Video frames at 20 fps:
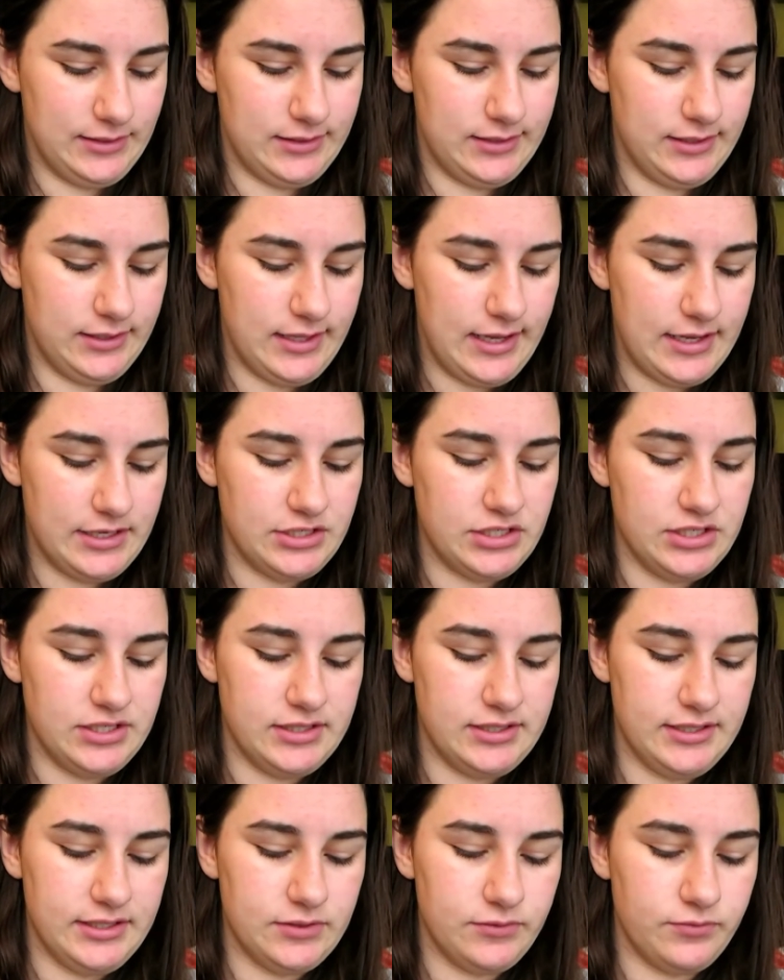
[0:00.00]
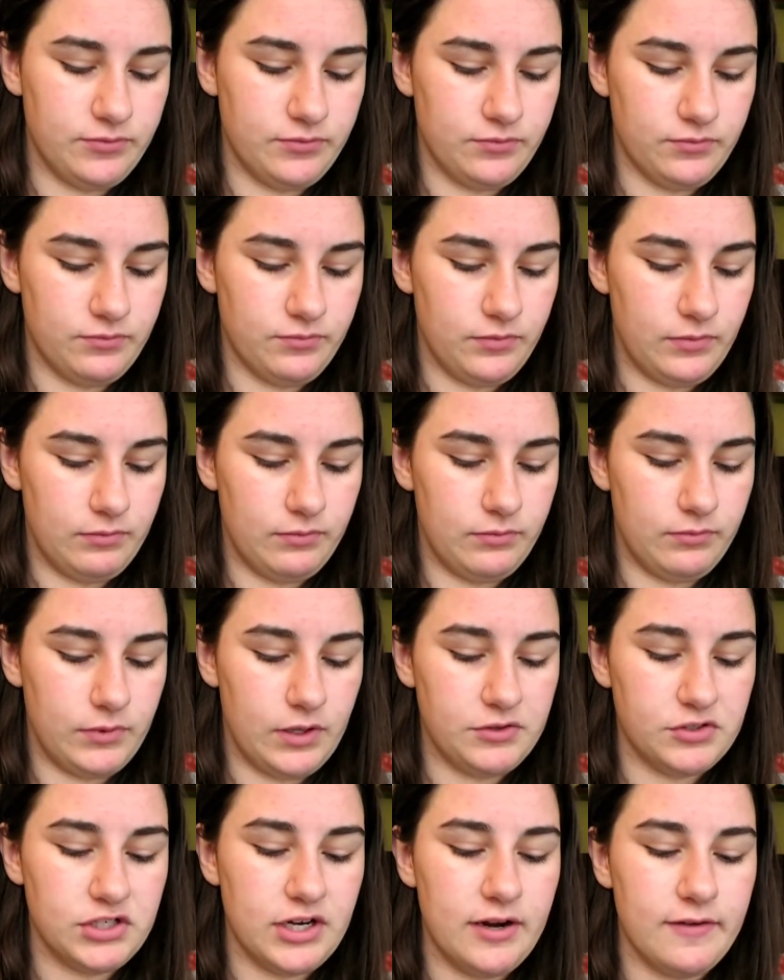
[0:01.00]
So there's just these, I
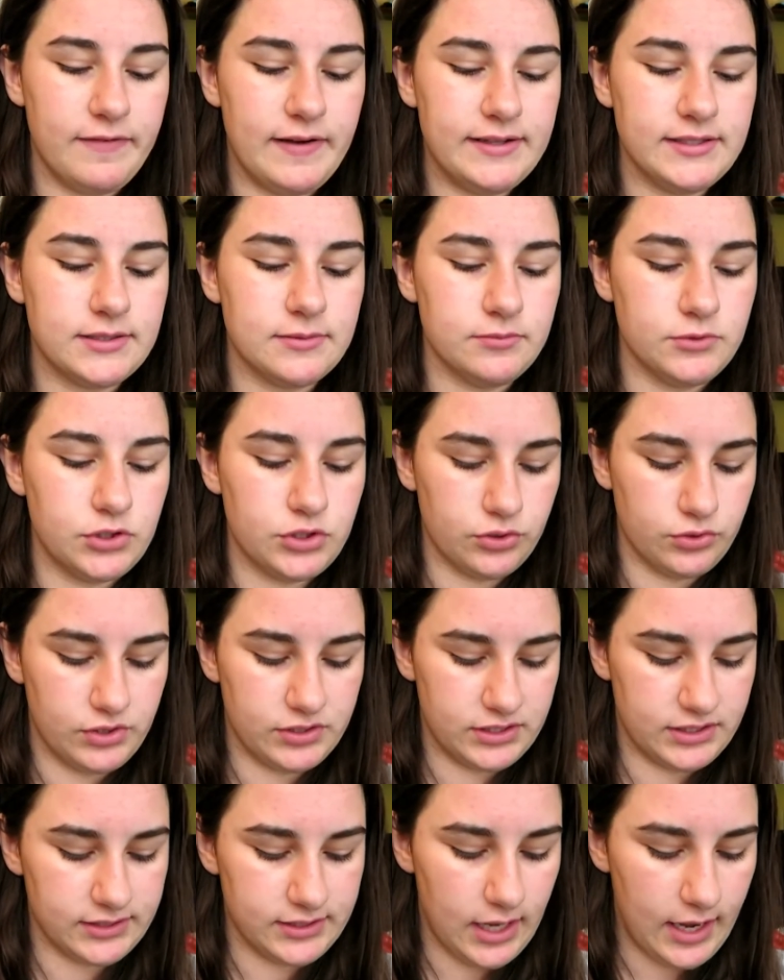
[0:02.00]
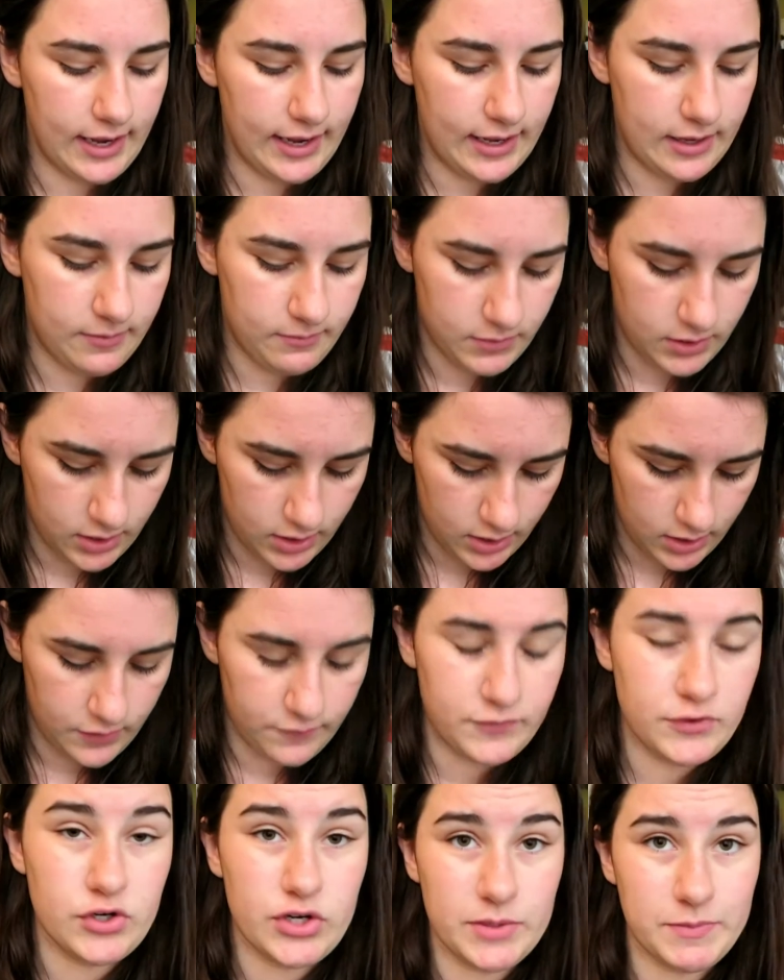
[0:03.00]
was trying to find some shorts because
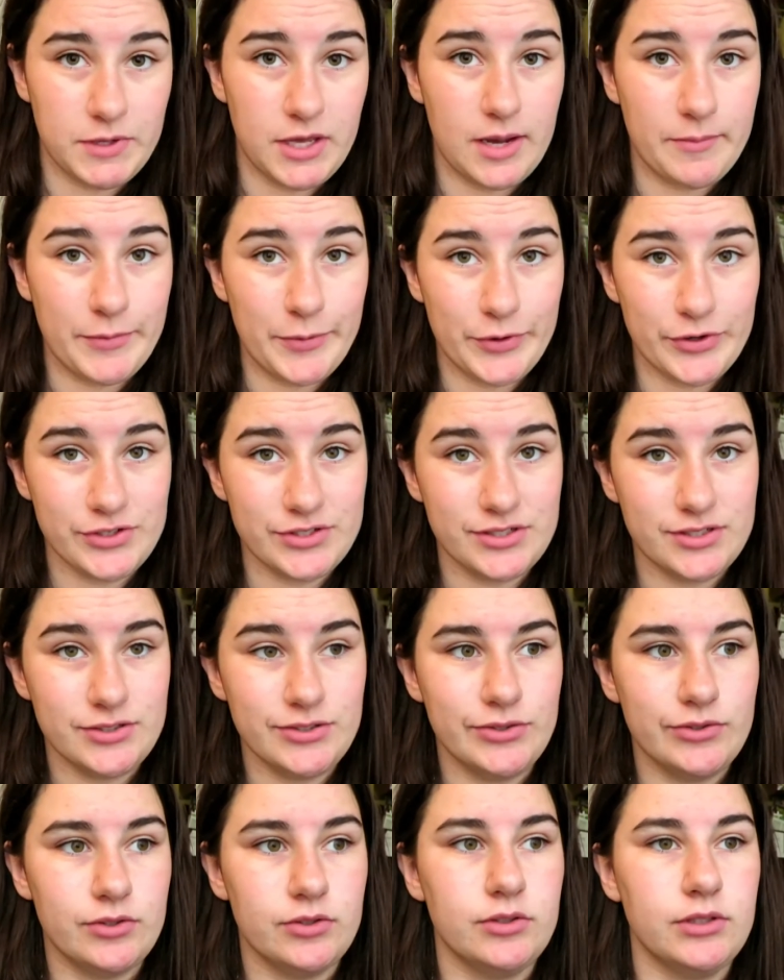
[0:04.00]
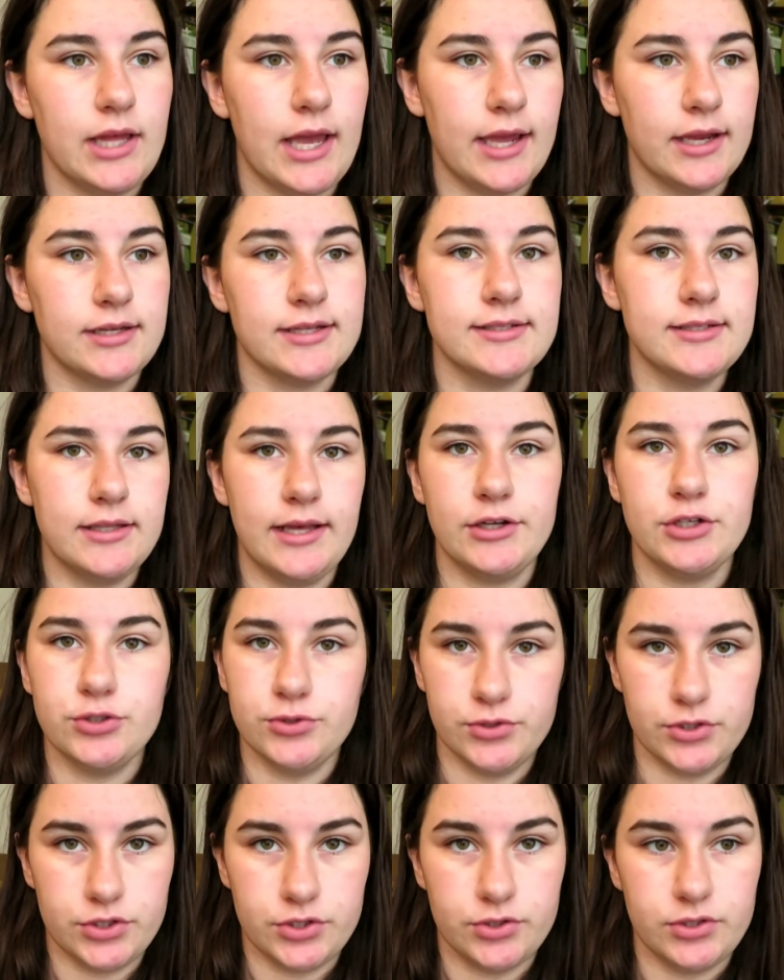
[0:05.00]
if you know me, I'm a person who doesn't like
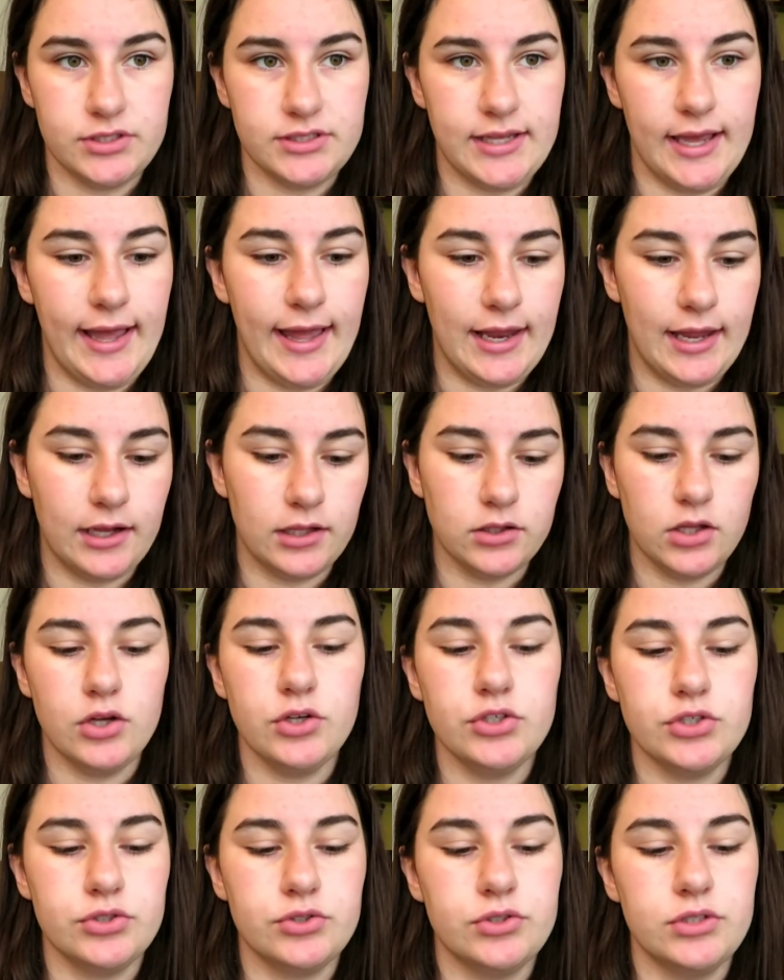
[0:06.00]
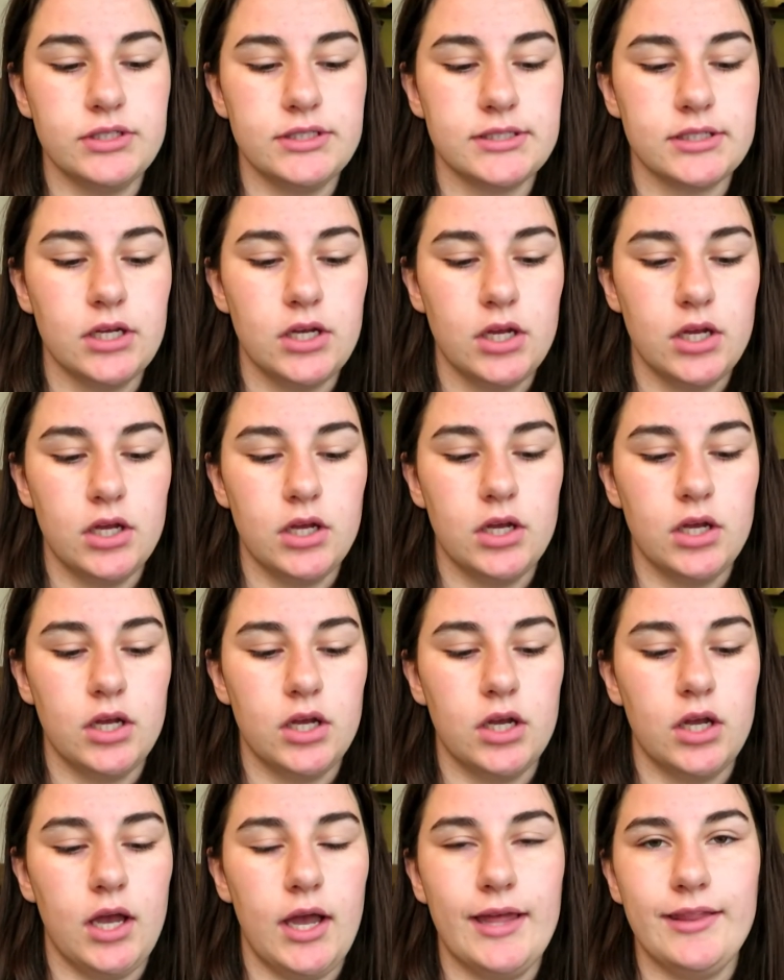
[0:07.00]
short shorts. I like long shorts,
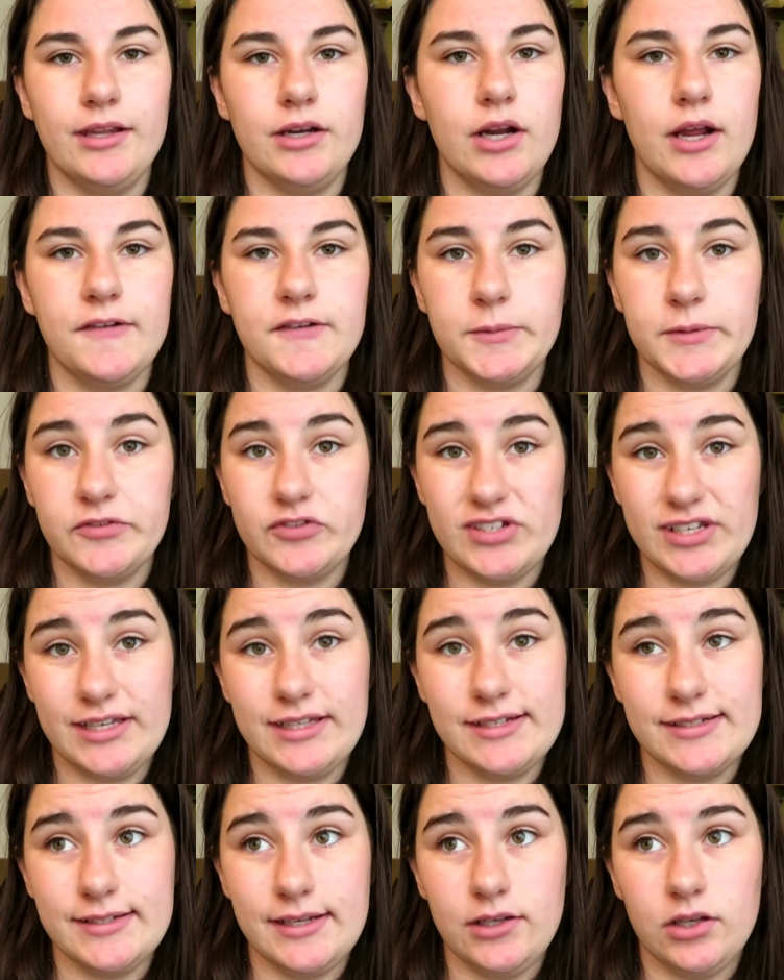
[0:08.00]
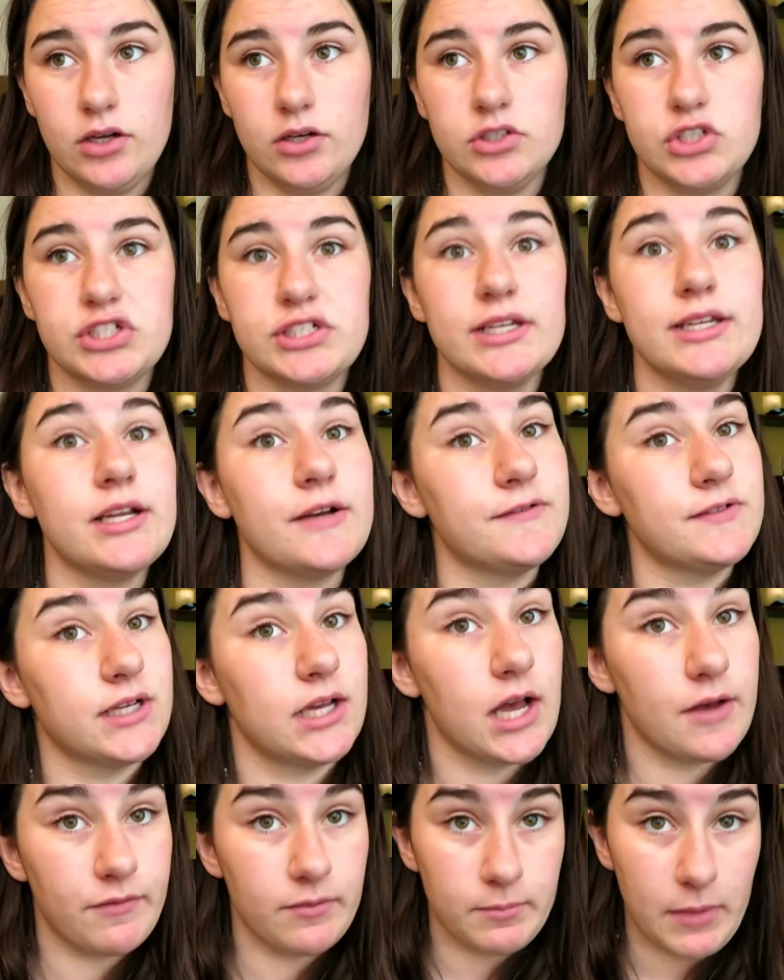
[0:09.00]
and they don't have to be ridiculously long, just enough to
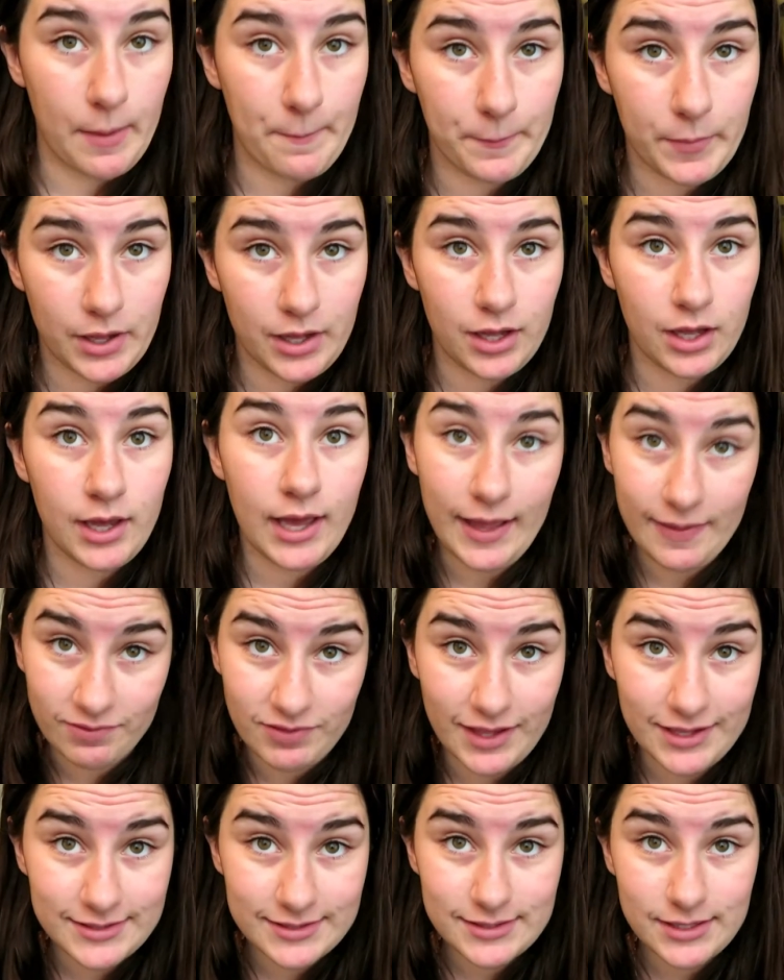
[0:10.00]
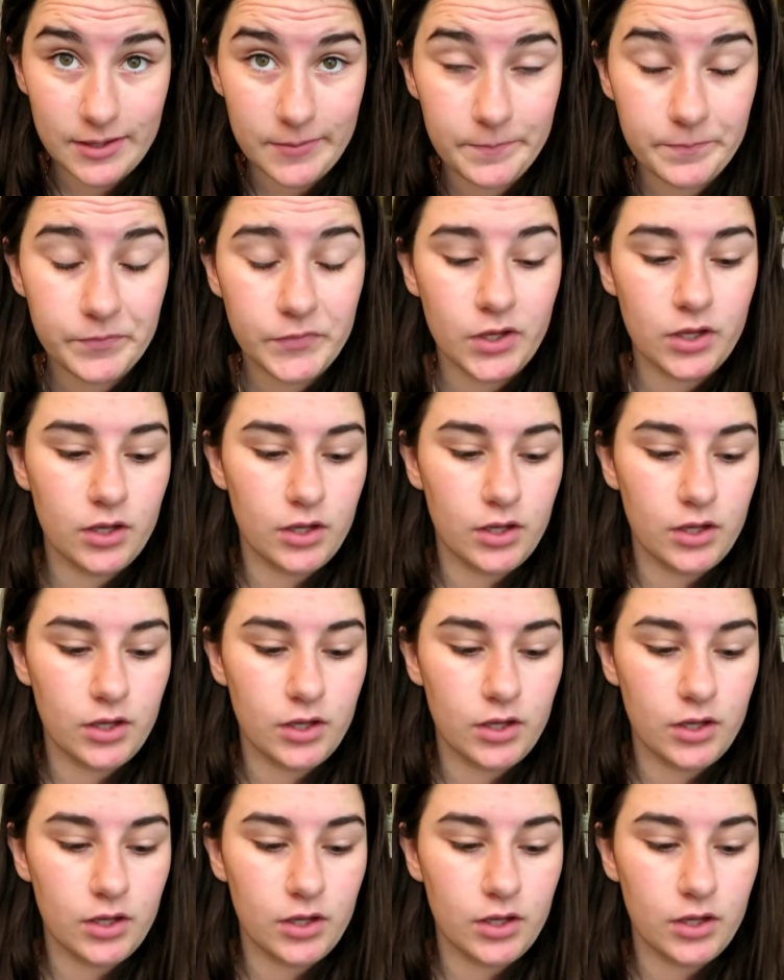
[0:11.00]
cover my butt and then some.